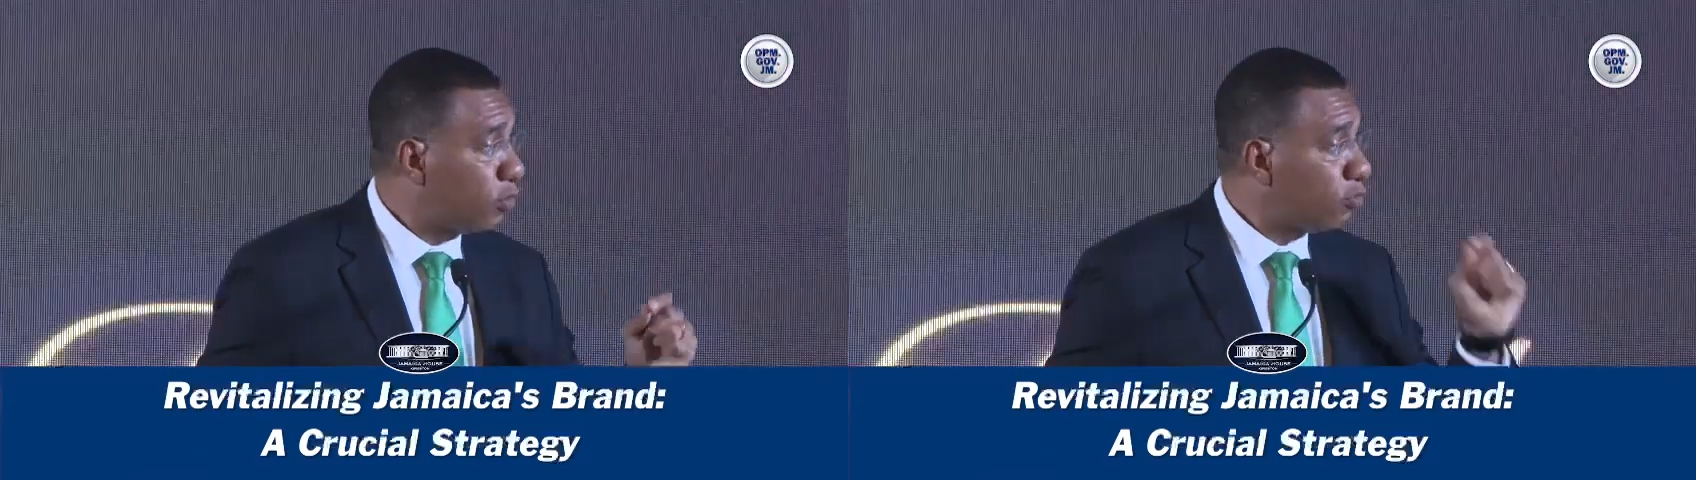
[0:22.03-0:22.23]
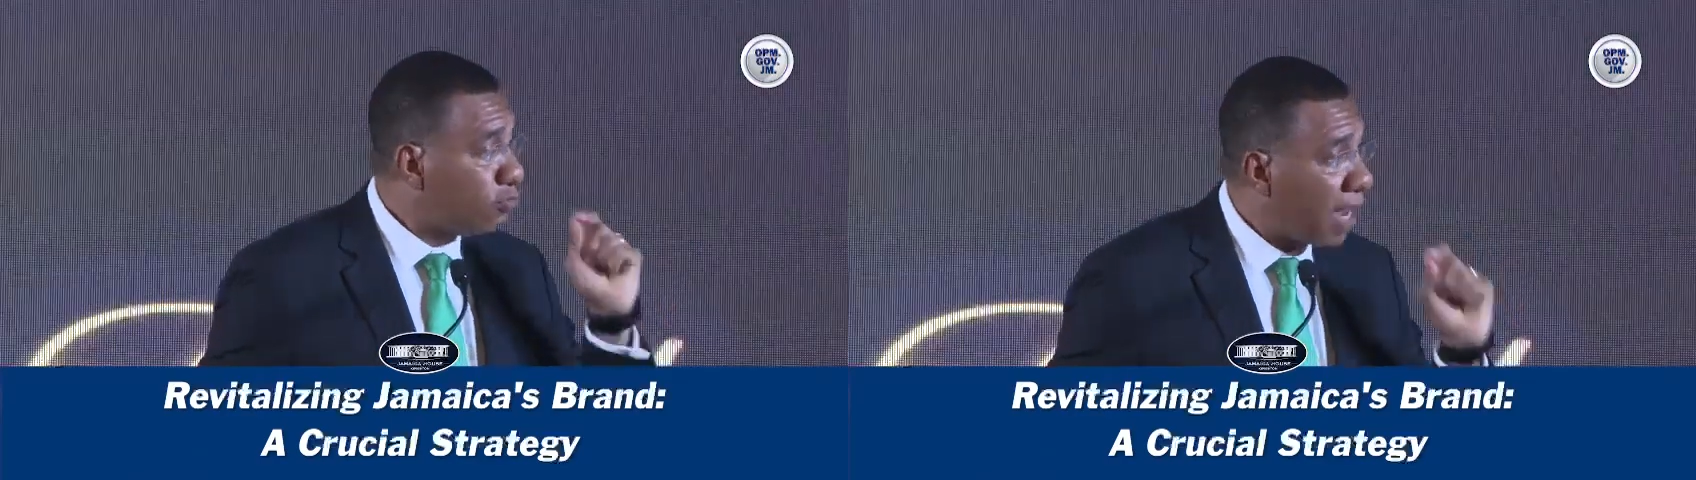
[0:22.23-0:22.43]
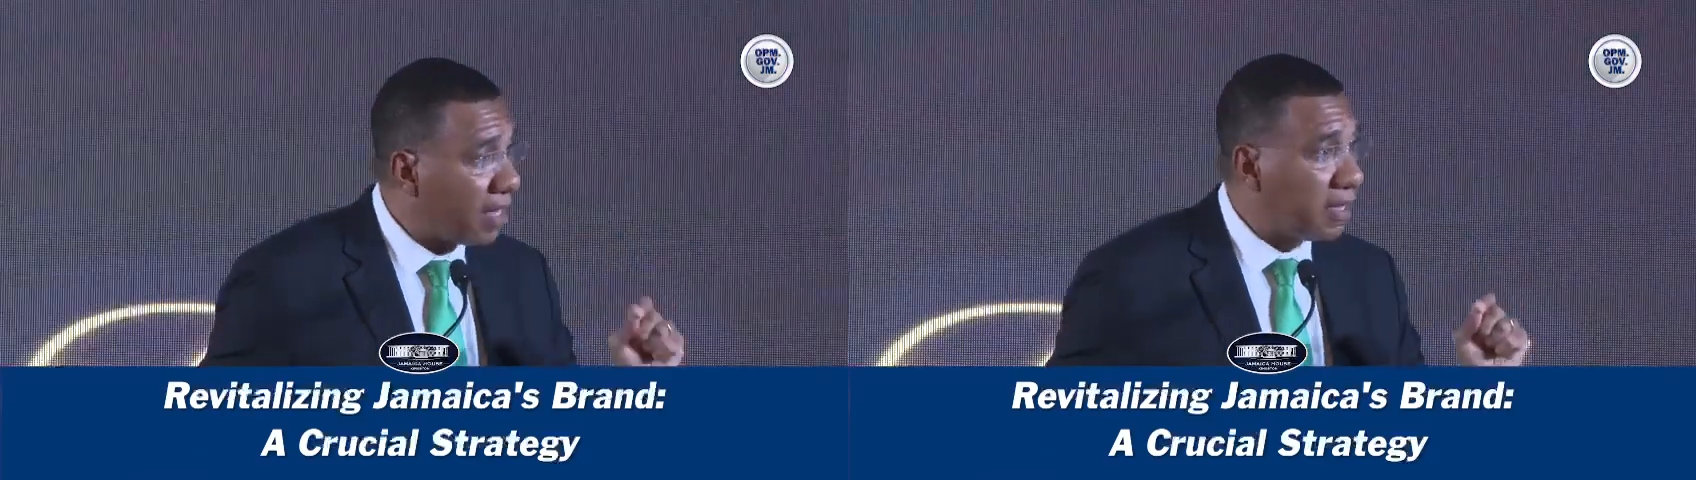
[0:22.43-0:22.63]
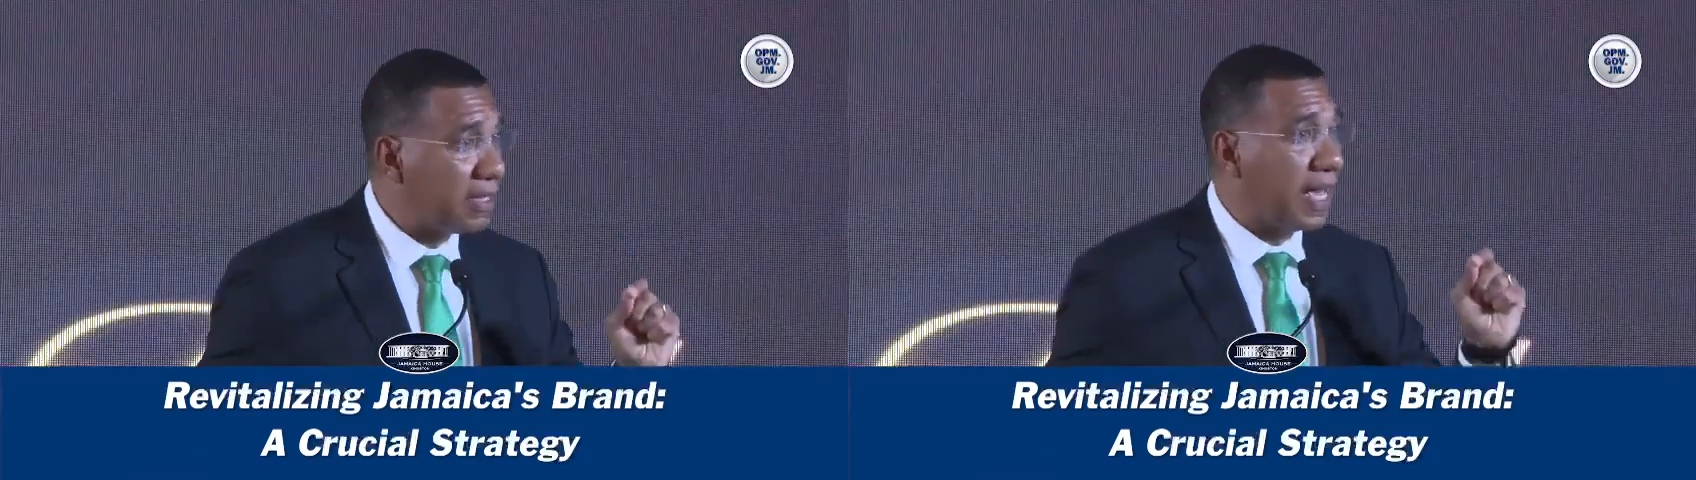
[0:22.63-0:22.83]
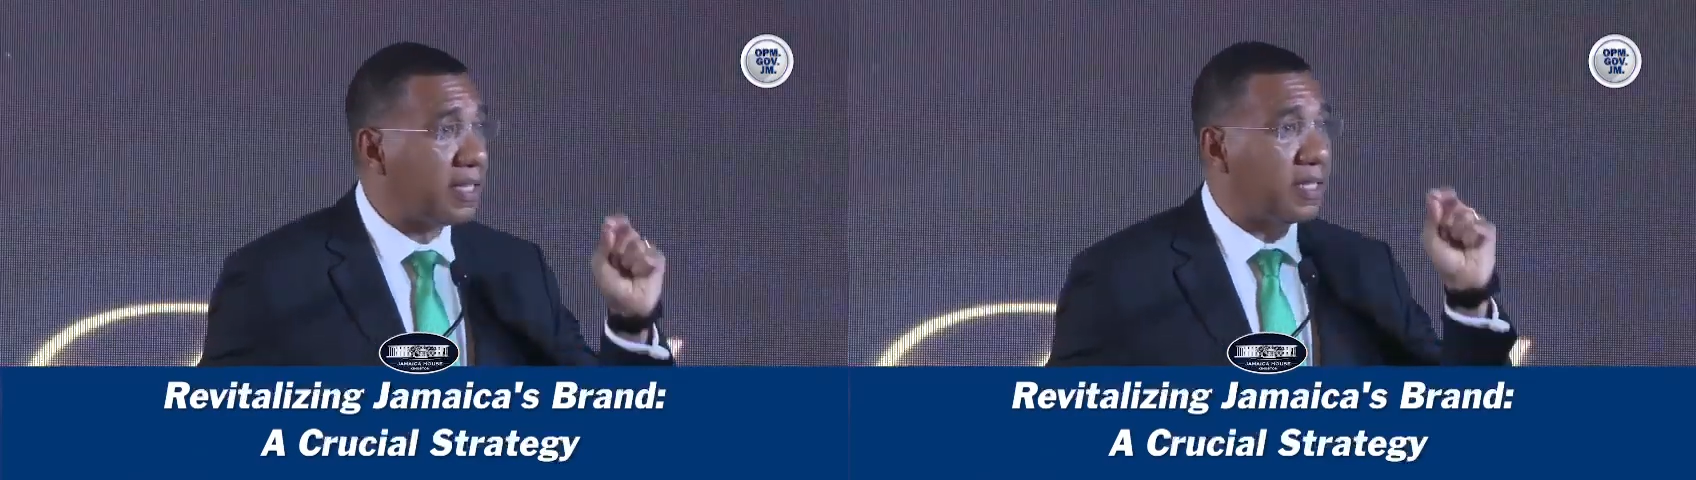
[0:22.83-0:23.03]

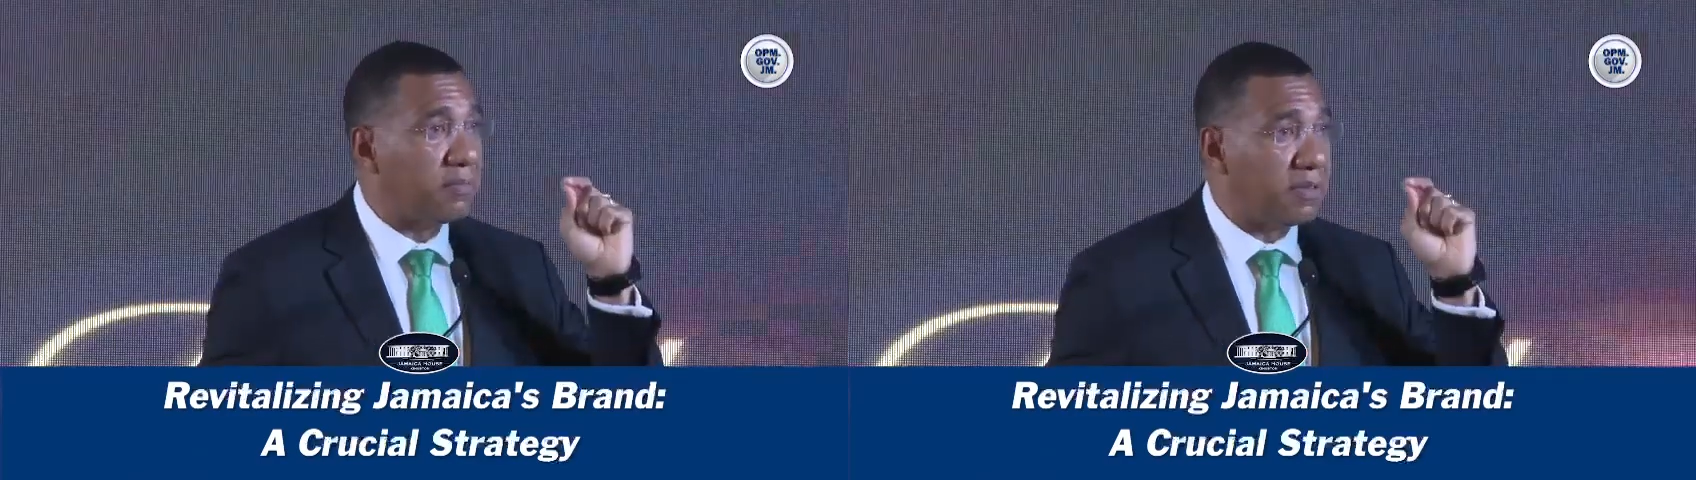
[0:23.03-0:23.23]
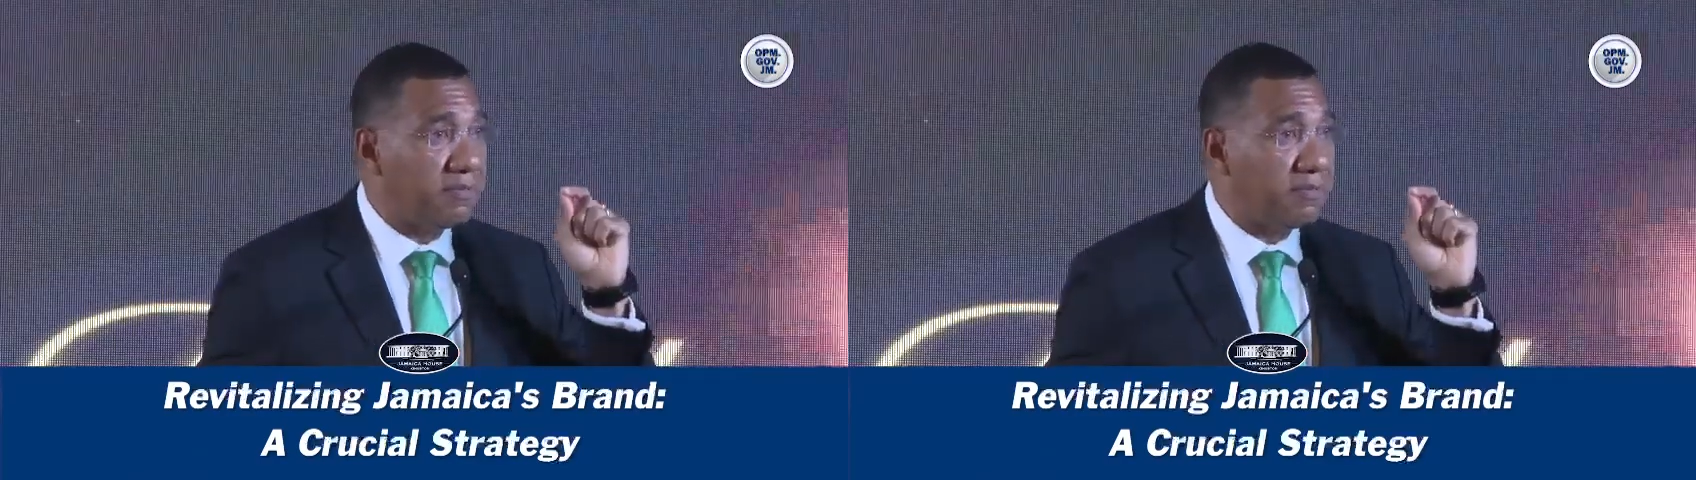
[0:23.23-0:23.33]
recognizable